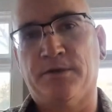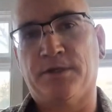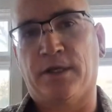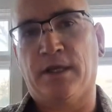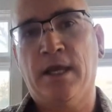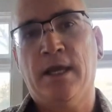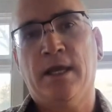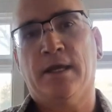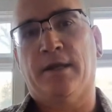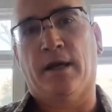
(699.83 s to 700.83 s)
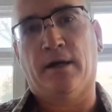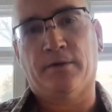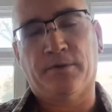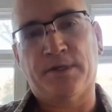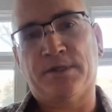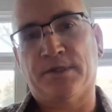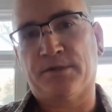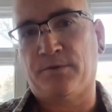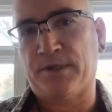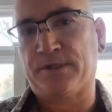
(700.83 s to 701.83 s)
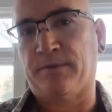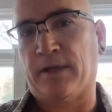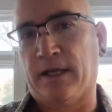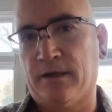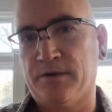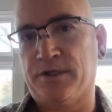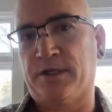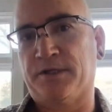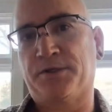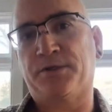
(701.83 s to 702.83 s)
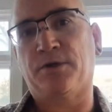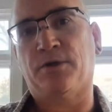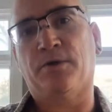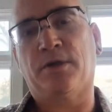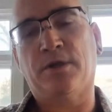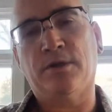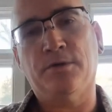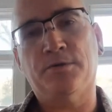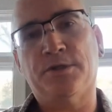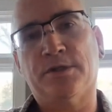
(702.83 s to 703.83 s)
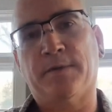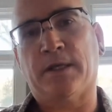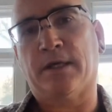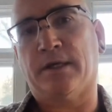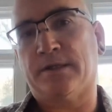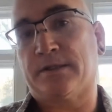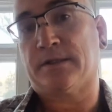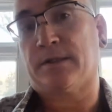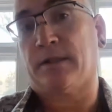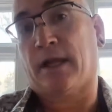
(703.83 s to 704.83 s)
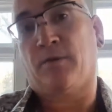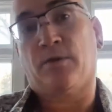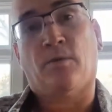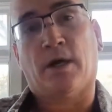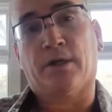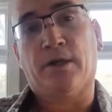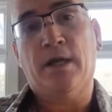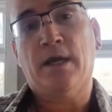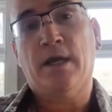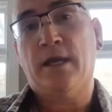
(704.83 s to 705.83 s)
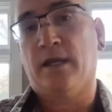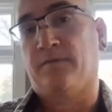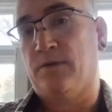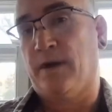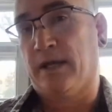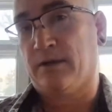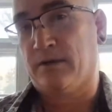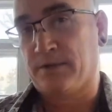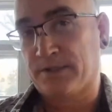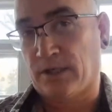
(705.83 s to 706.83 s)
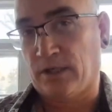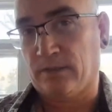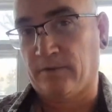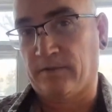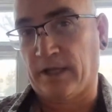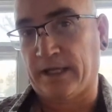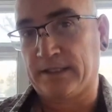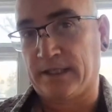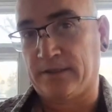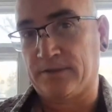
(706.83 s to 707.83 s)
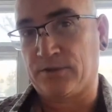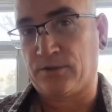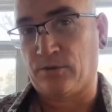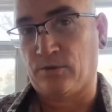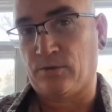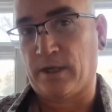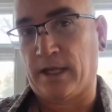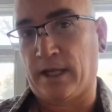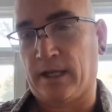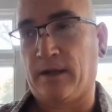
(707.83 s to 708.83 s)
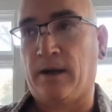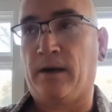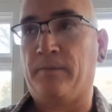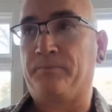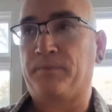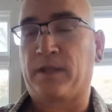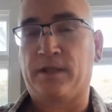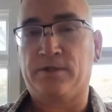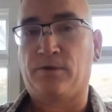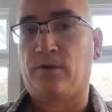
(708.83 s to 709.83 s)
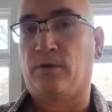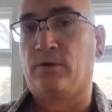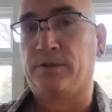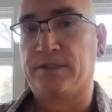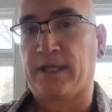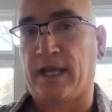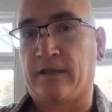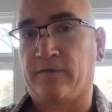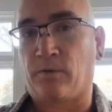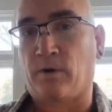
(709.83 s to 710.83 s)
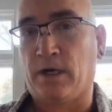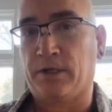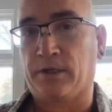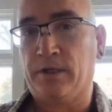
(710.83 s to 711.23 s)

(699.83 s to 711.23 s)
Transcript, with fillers: wisdom energy. Now, the reason this wisdom energy is so huge is because, like with water, if you anchor this column of light into a um, into a holding tank for water,